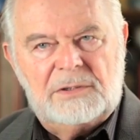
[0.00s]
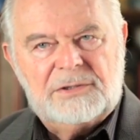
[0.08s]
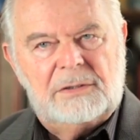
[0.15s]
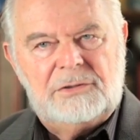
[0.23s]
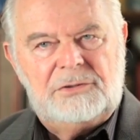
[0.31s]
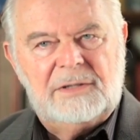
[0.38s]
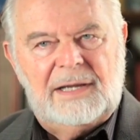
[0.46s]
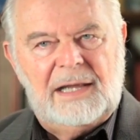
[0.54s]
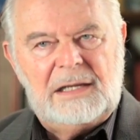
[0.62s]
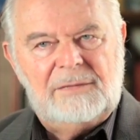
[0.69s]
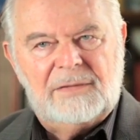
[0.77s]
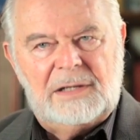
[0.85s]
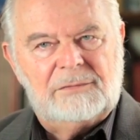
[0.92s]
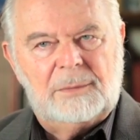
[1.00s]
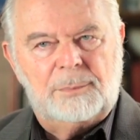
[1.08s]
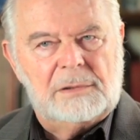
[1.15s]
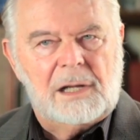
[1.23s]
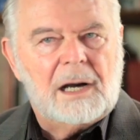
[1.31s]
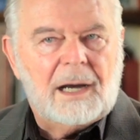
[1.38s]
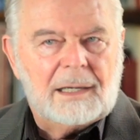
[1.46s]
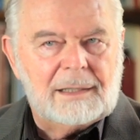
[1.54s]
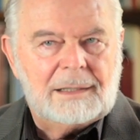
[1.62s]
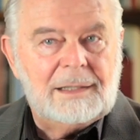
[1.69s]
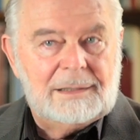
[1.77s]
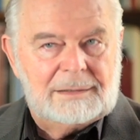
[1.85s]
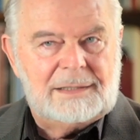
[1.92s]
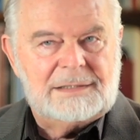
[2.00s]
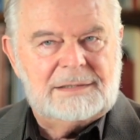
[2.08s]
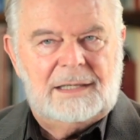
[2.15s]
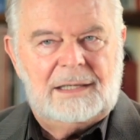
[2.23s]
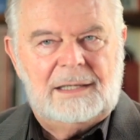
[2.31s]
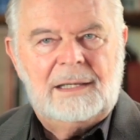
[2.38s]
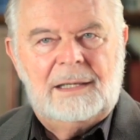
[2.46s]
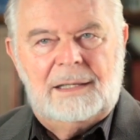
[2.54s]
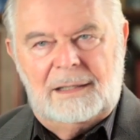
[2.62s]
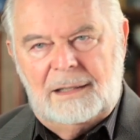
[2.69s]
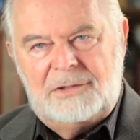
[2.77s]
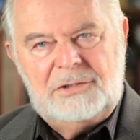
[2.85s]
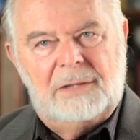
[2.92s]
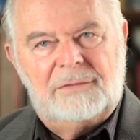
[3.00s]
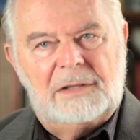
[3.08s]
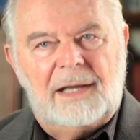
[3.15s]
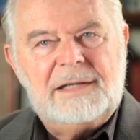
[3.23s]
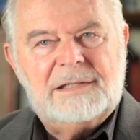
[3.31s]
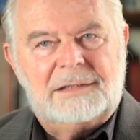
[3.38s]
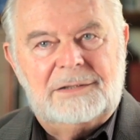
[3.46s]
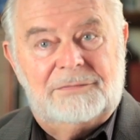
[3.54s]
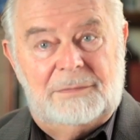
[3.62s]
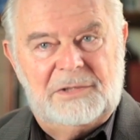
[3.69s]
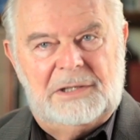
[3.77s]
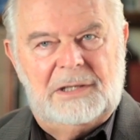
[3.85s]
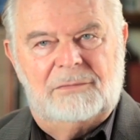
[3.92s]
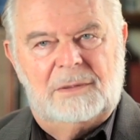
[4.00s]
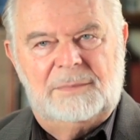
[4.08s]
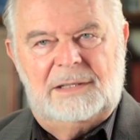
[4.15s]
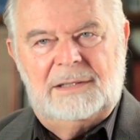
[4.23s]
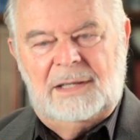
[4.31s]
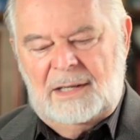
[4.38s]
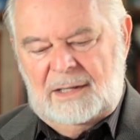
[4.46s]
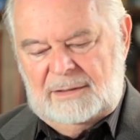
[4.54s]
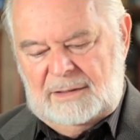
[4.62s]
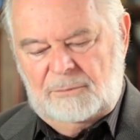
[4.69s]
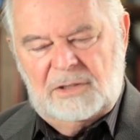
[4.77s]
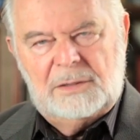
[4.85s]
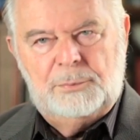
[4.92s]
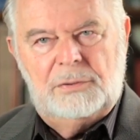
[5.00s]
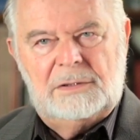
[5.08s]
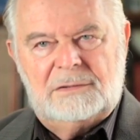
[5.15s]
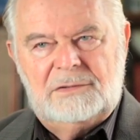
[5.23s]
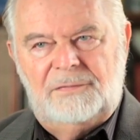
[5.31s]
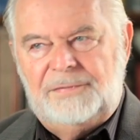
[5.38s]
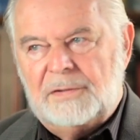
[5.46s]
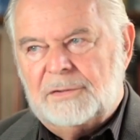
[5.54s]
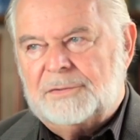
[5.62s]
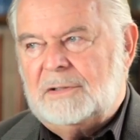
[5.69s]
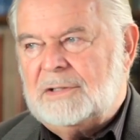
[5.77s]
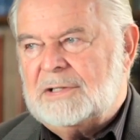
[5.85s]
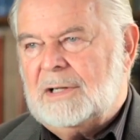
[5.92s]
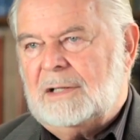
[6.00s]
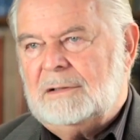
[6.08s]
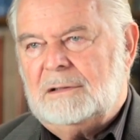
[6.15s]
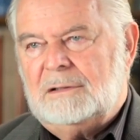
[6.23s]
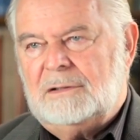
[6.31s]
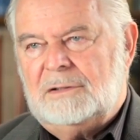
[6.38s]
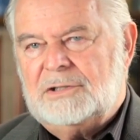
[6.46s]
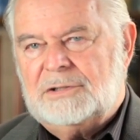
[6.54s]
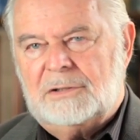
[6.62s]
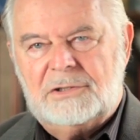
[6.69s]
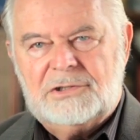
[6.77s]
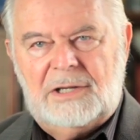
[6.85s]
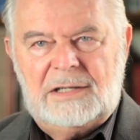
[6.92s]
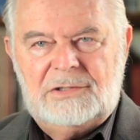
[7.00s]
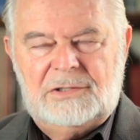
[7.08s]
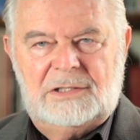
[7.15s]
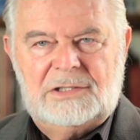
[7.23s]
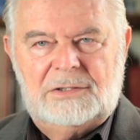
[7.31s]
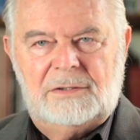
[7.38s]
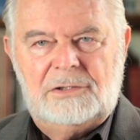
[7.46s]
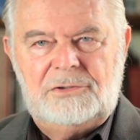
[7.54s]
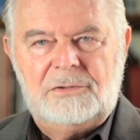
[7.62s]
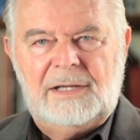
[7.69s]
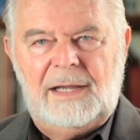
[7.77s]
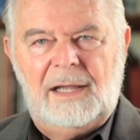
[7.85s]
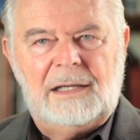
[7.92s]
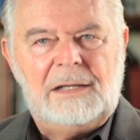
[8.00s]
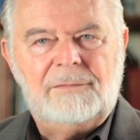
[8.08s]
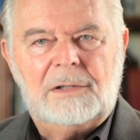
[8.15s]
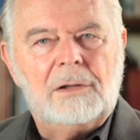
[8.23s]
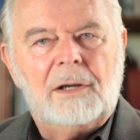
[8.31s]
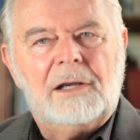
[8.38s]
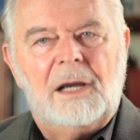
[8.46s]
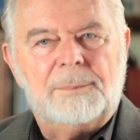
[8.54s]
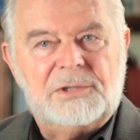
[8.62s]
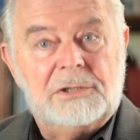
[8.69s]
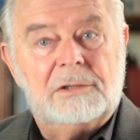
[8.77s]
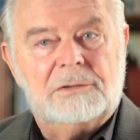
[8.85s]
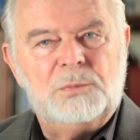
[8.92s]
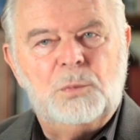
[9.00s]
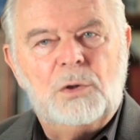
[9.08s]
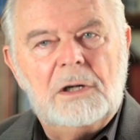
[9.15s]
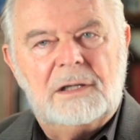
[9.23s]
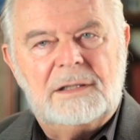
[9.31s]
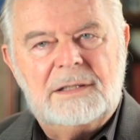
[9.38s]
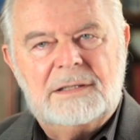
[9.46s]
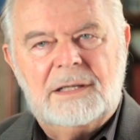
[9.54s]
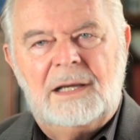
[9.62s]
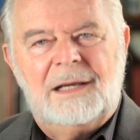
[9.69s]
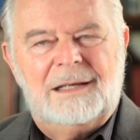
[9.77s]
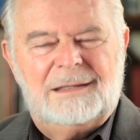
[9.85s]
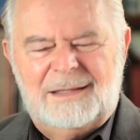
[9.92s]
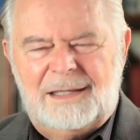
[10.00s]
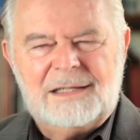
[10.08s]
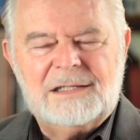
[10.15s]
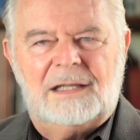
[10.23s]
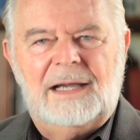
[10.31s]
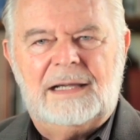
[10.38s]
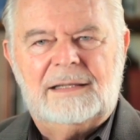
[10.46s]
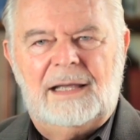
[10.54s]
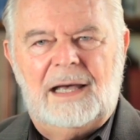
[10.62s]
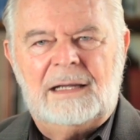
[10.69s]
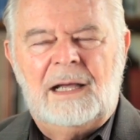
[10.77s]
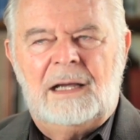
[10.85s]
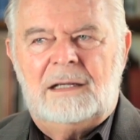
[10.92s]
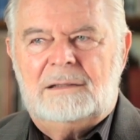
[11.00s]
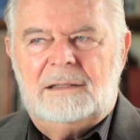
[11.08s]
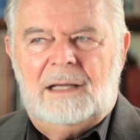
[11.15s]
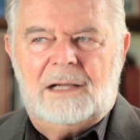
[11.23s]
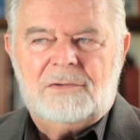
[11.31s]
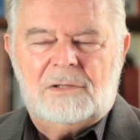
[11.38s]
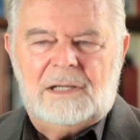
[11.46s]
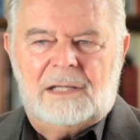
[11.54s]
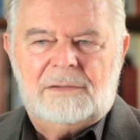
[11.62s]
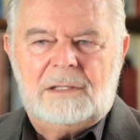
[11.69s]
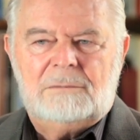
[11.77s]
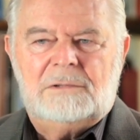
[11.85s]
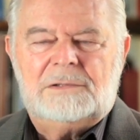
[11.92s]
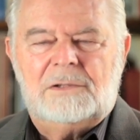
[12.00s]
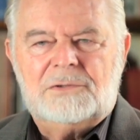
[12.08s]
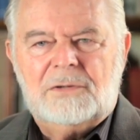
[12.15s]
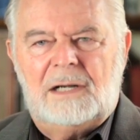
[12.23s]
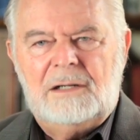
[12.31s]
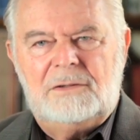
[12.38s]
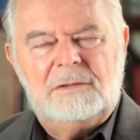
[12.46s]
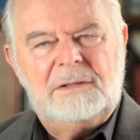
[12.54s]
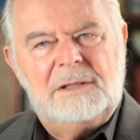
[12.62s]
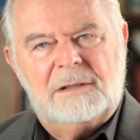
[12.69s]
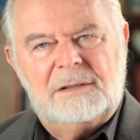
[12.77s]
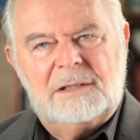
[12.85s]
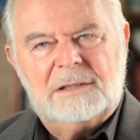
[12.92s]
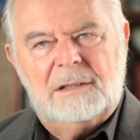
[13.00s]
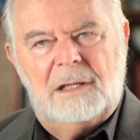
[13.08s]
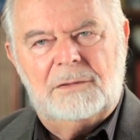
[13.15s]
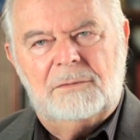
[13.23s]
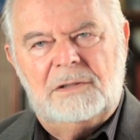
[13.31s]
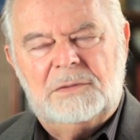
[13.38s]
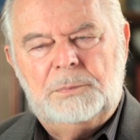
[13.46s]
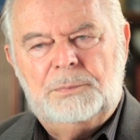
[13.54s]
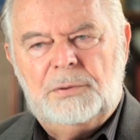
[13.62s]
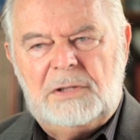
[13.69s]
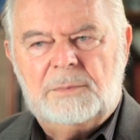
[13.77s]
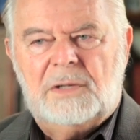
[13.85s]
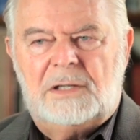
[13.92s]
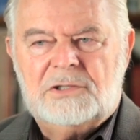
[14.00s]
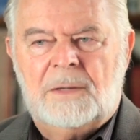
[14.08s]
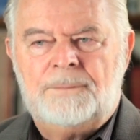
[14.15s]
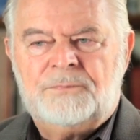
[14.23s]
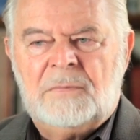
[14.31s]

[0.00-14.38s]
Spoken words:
so that you can't even have a blog, they say, unless you have a license from the government. They want to put filters on the search engines so that you can't even look up certain words and things like that. Actually, I think what they're trying to do here in this country is pretty much